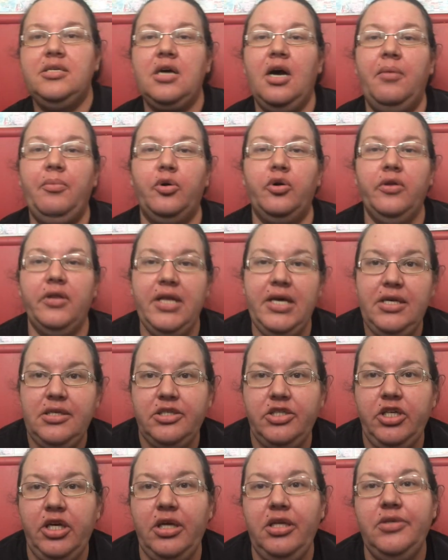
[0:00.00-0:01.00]
I brought these
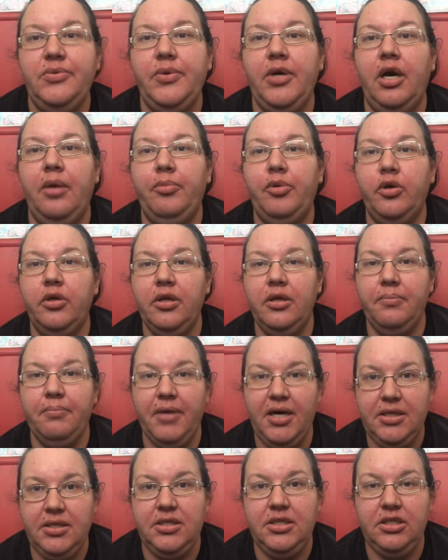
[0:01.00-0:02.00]
jeans when I brought the
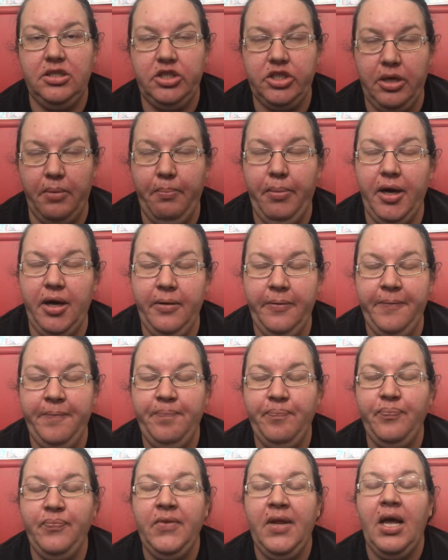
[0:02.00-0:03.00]
mustard jumper,
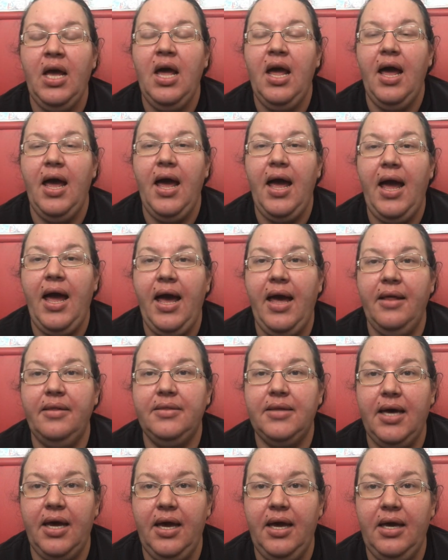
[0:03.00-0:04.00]

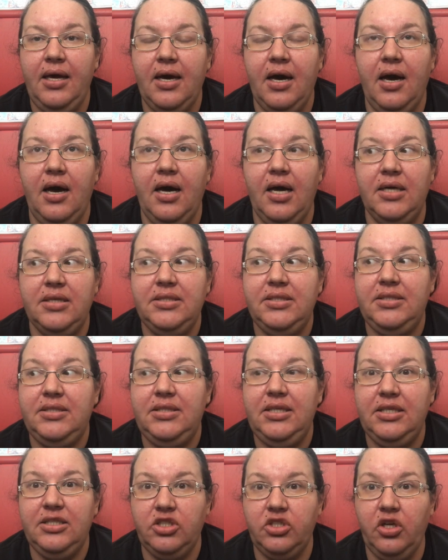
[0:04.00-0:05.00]
and they are
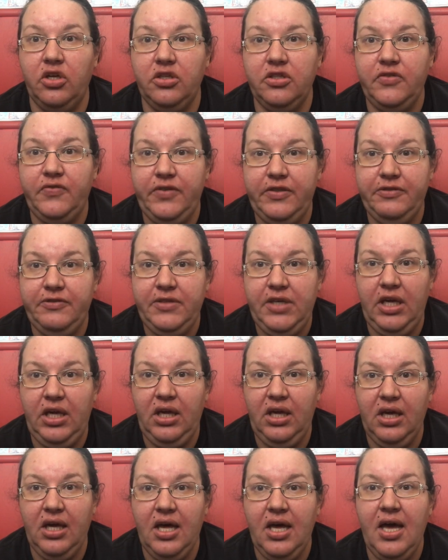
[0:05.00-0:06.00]

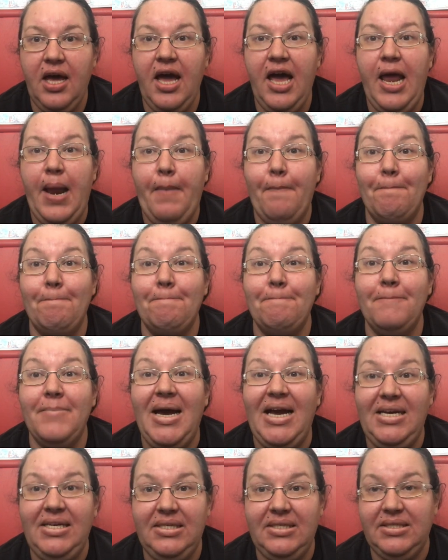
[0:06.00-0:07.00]
$6.50 and
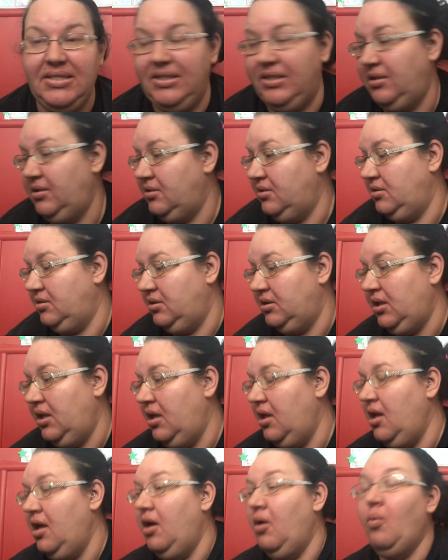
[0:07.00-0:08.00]
amazing.
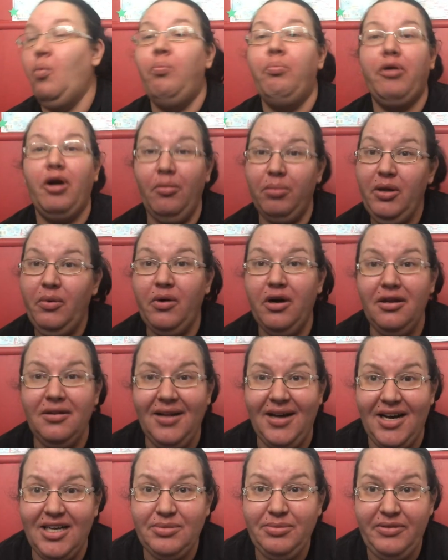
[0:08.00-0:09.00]
Probably won't
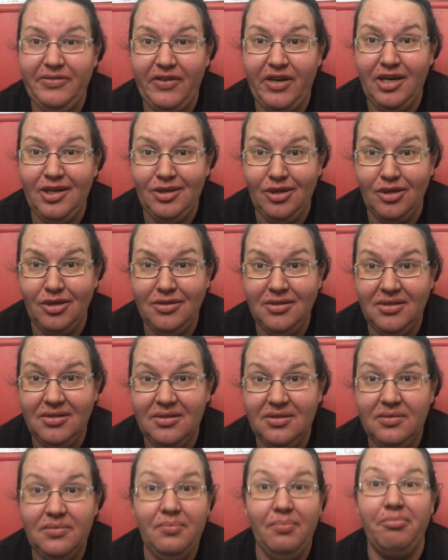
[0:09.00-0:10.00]
last me very long,
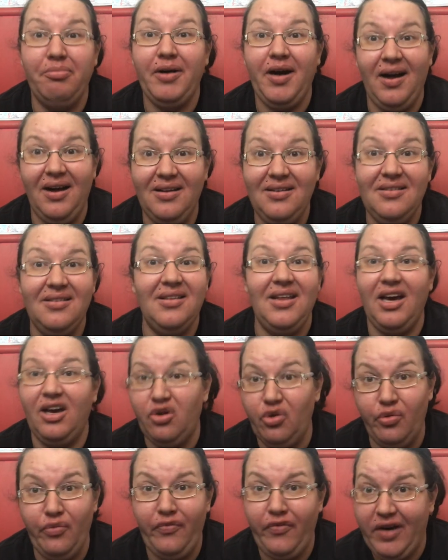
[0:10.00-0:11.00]
but they're
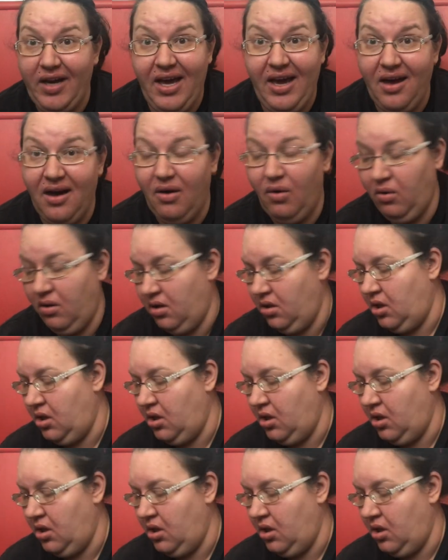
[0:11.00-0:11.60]
good for now.